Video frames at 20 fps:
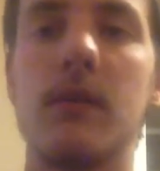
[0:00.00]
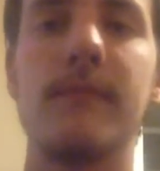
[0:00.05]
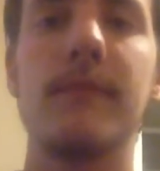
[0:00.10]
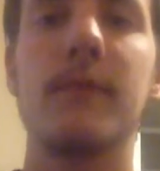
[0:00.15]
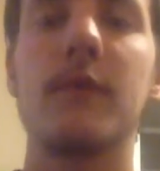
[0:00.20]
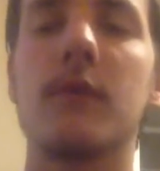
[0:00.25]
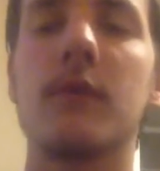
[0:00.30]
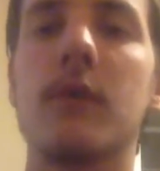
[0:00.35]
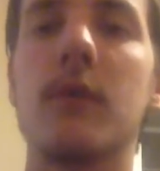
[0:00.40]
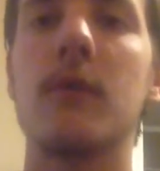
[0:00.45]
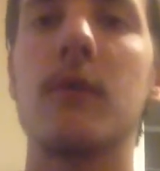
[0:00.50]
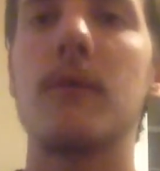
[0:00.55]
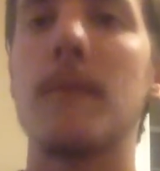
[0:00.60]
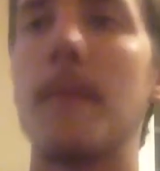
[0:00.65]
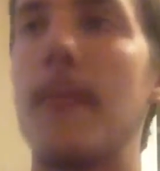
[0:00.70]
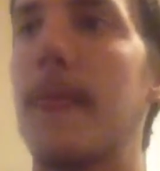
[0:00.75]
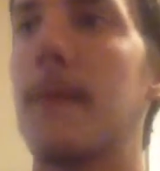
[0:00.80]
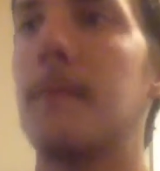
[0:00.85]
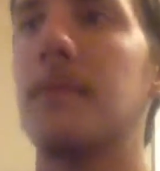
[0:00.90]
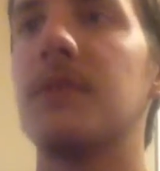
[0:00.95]
You know,
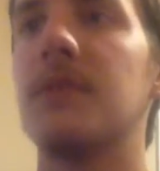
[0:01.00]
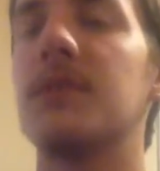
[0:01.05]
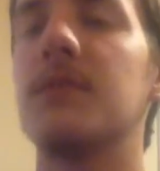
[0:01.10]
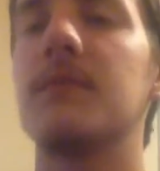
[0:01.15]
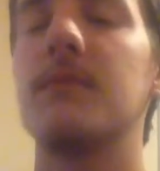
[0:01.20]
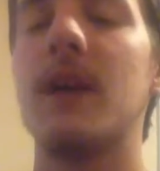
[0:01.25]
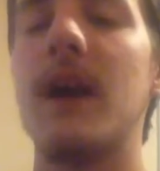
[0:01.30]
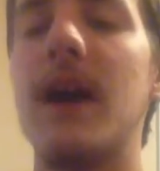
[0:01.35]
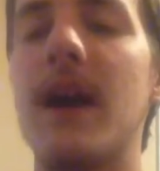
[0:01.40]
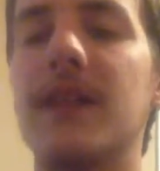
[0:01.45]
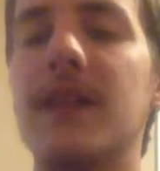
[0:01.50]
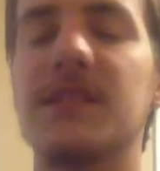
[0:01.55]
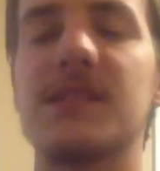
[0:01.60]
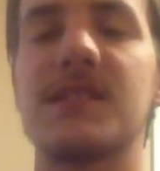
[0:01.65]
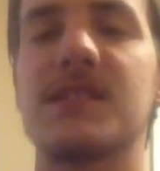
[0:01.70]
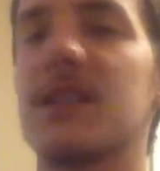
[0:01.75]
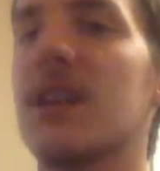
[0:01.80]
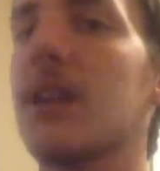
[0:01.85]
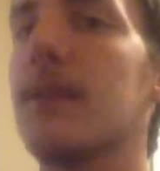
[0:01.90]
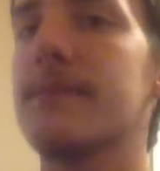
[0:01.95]
but at the
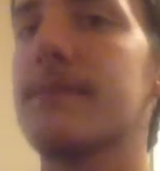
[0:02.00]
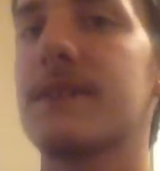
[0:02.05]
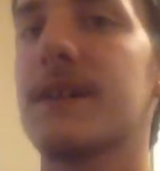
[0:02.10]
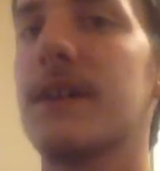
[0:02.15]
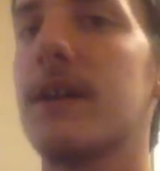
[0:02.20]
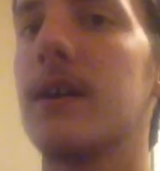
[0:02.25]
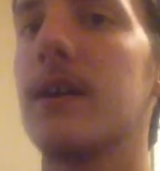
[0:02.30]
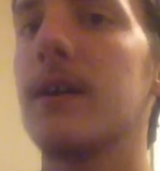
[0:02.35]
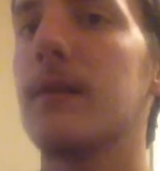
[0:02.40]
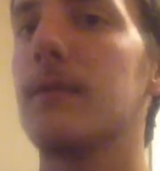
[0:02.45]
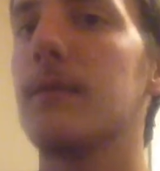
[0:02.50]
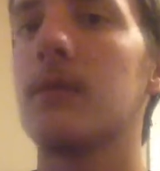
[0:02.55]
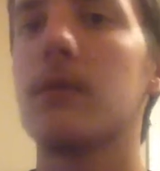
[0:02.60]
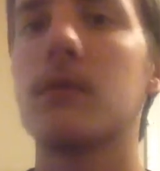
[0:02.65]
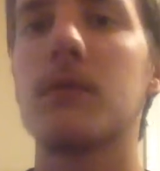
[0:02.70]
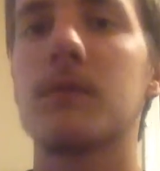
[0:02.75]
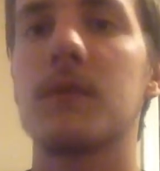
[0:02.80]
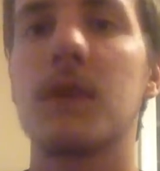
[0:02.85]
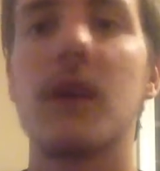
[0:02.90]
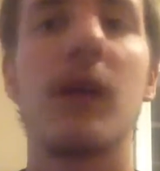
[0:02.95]
same time,
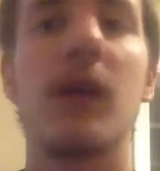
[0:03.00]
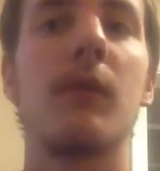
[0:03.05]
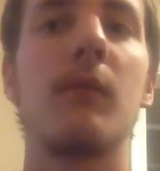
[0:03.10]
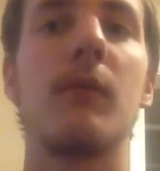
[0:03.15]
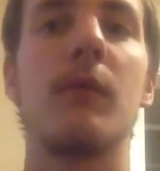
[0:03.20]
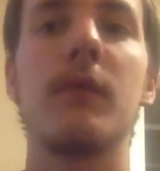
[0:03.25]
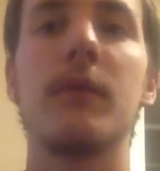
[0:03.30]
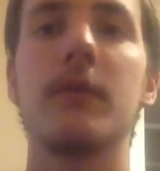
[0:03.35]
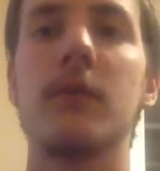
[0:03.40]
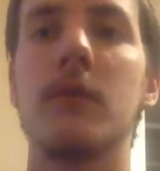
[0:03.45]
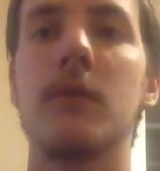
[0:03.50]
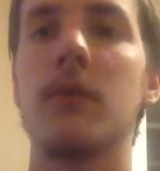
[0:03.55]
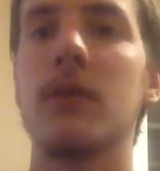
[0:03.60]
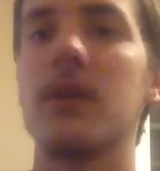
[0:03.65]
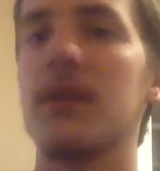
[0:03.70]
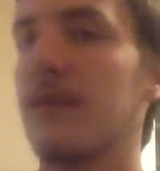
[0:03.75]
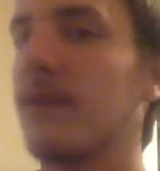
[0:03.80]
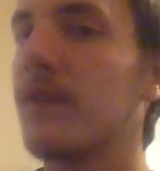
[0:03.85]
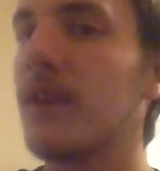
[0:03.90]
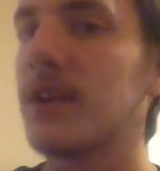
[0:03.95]
you're kind of wondering
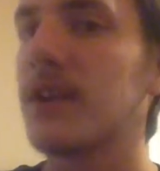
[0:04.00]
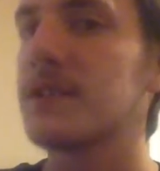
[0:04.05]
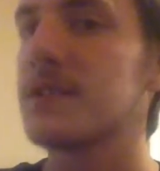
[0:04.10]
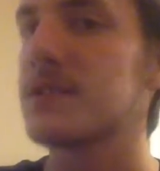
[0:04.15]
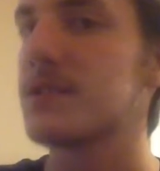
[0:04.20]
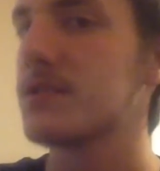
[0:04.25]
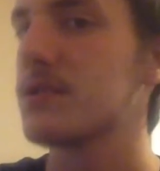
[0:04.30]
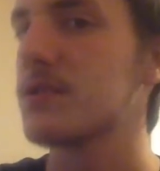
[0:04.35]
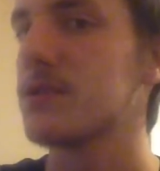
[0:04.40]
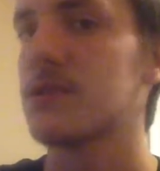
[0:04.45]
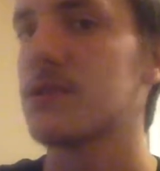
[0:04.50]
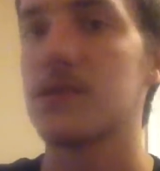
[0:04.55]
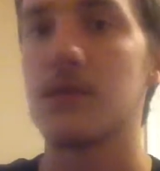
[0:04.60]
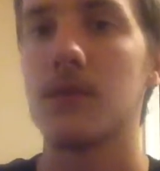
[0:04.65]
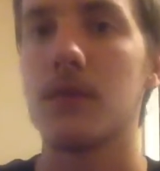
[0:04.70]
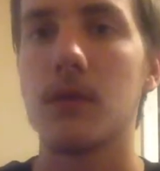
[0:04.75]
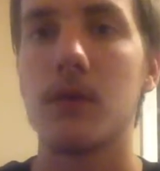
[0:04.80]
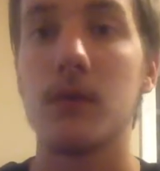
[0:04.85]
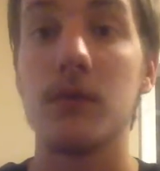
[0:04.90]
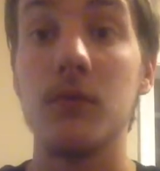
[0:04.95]
if that's just, you
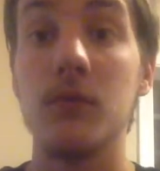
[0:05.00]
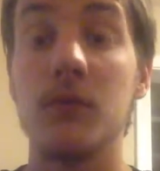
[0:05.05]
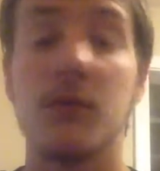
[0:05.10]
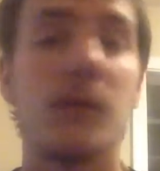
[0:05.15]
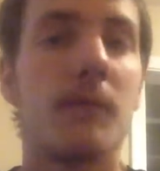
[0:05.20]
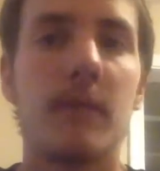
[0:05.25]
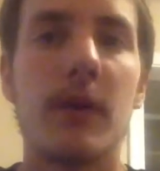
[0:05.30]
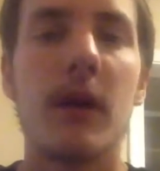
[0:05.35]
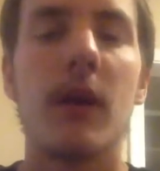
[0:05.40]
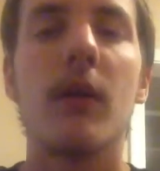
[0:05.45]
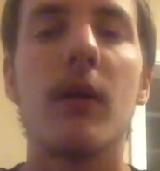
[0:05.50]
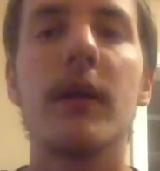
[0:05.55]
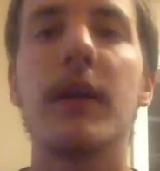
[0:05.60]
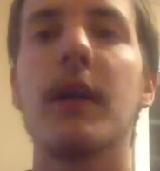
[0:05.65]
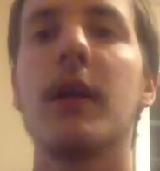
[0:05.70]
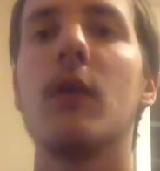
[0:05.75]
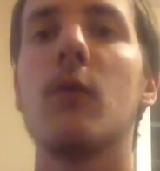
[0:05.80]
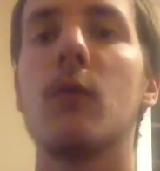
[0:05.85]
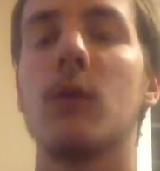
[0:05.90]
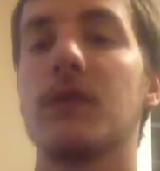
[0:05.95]
know, you can barely
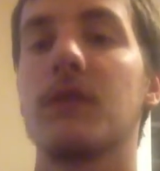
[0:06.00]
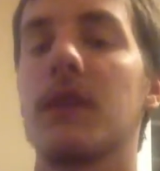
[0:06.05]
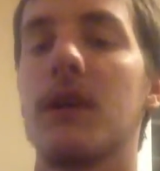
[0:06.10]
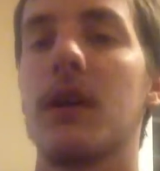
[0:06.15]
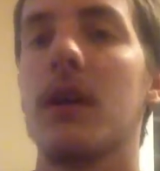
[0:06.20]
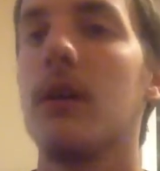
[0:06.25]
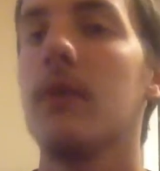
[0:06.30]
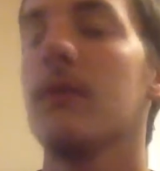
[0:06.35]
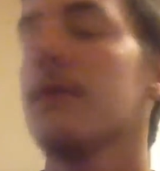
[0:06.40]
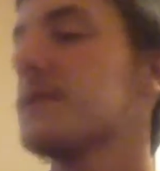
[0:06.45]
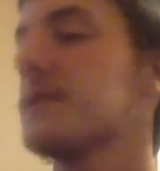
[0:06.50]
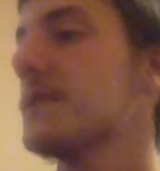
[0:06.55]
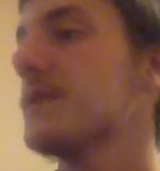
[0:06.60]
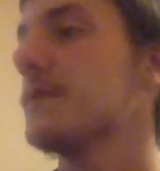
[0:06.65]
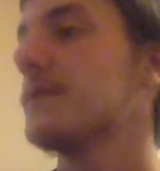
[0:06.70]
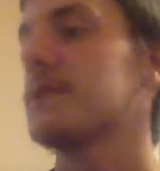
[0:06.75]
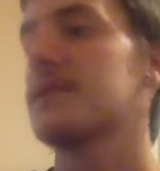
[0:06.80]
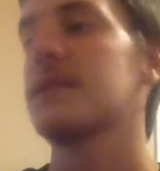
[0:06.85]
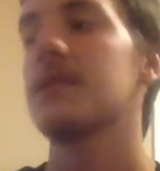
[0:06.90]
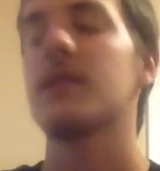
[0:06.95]
hear what the hell he's
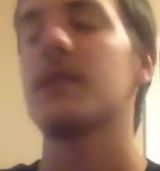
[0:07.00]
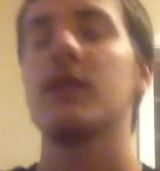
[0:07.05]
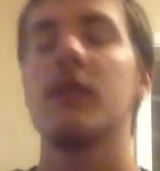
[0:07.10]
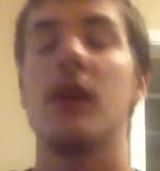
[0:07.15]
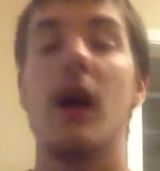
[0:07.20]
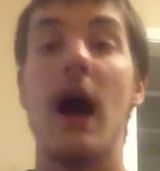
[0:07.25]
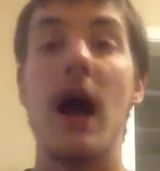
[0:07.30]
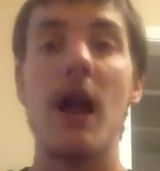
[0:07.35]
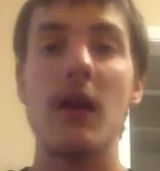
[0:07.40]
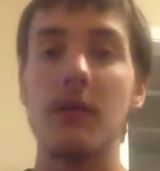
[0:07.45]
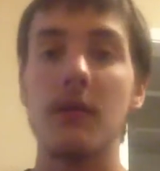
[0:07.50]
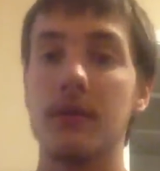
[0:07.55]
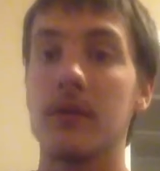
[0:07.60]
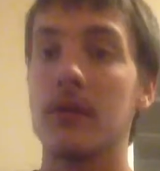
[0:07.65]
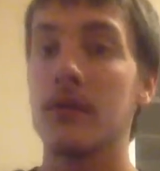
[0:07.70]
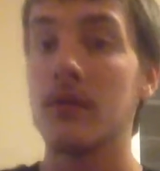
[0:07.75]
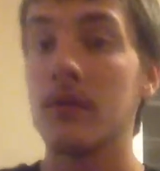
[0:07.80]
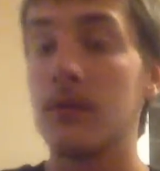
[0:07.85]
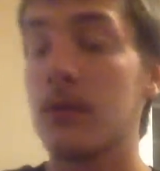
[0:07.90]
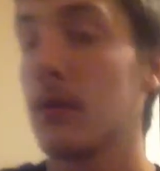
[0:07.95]
even saying. I don't
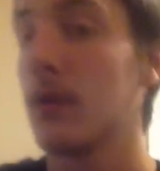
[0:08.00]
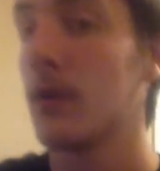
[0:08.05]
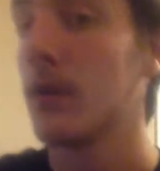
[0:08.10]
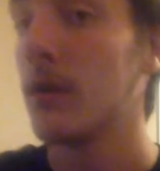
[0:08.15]
know.